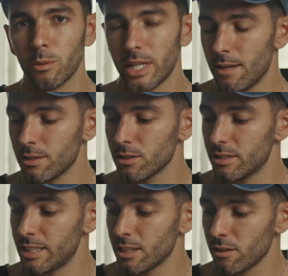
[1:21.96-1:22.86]
would have to
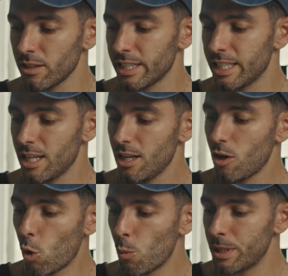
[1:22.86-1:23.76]
singularly
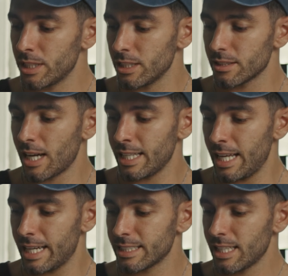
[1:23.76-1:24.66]
open these tiny
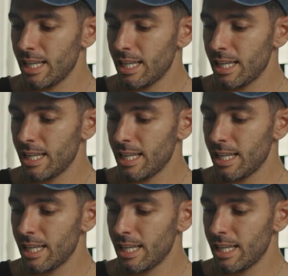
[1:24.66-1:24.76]
legs.